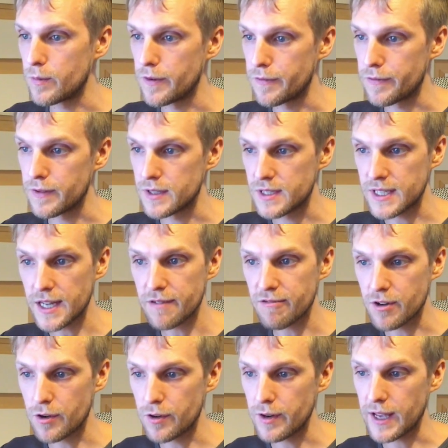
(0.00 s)
we've started
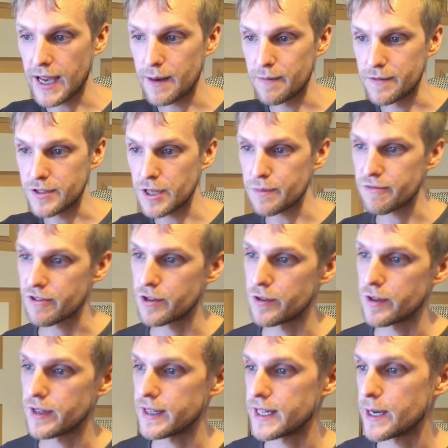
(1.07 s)
recording and we've stopped
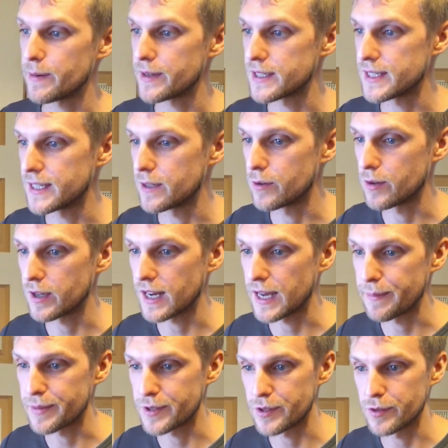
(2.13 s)
recording. Now we just need to hook it
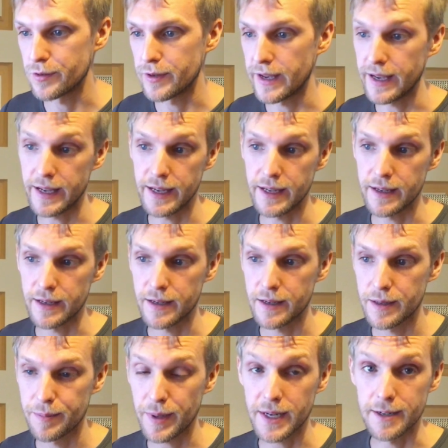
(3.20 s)
up to a
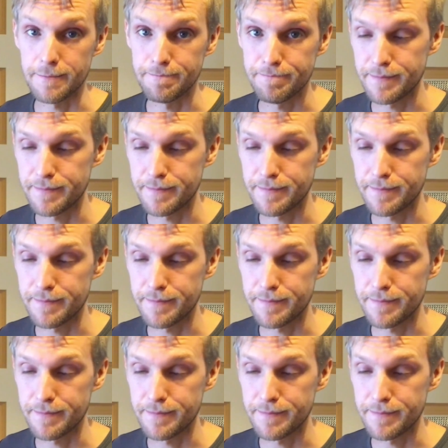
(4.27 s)
button